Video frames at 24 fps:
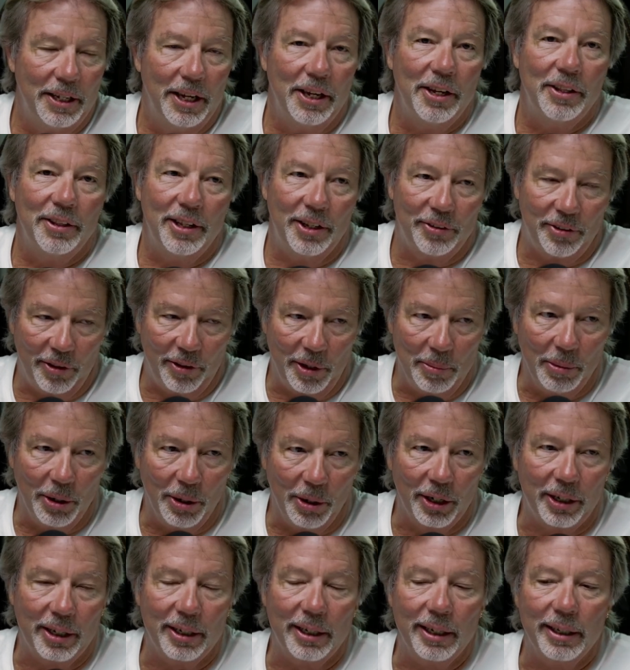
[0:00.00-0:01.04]
That's how they
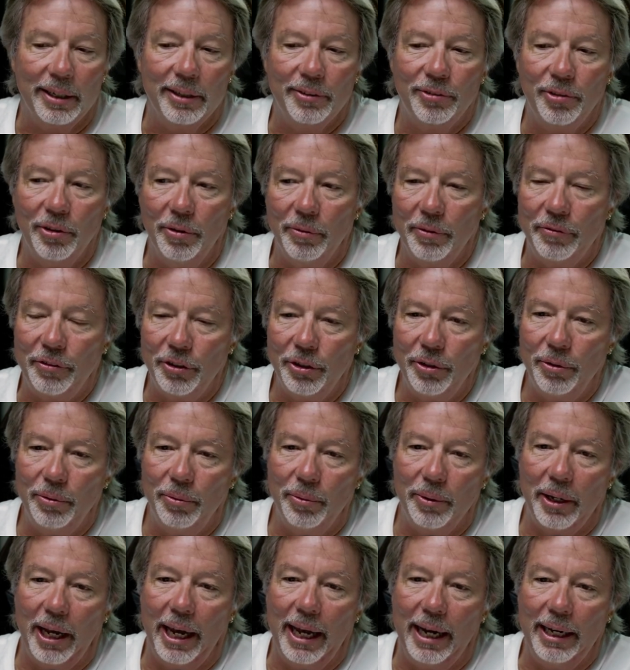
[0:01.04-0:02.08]
market it. So
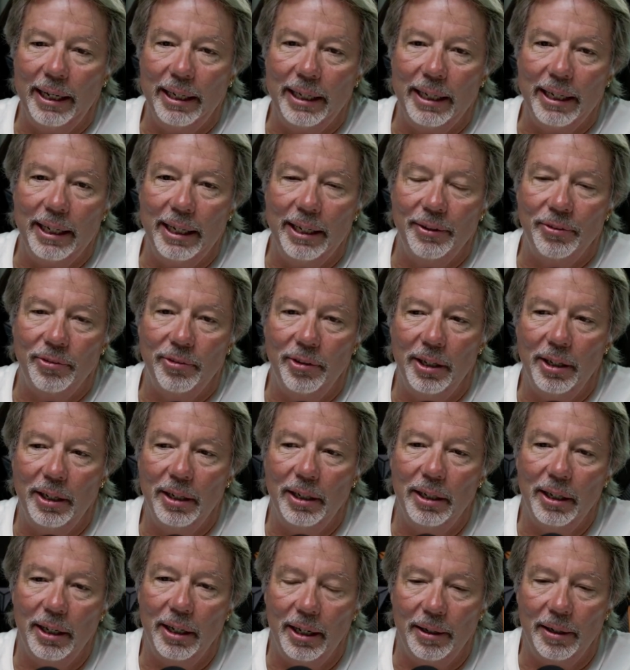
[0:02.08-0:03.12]
and it's
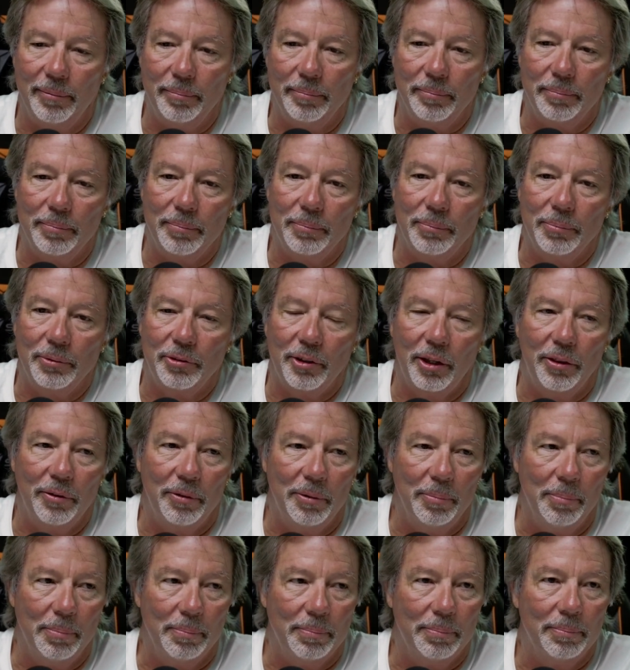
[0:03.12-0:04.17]
in
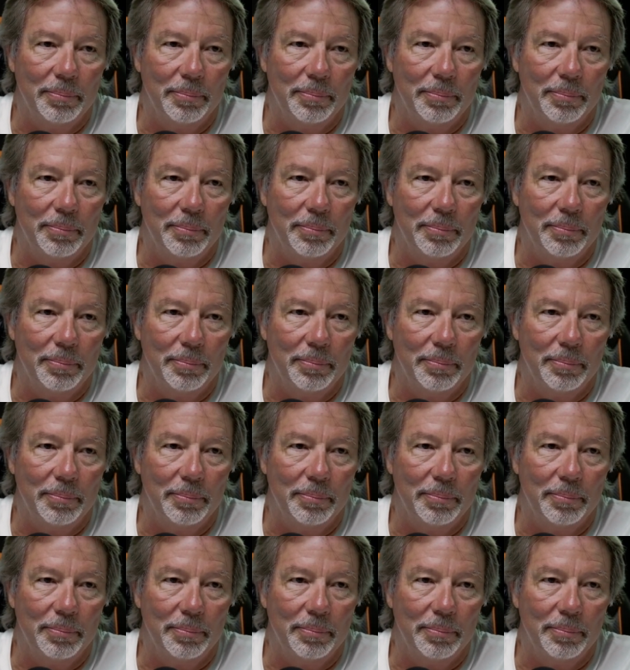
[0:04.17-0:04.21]
southern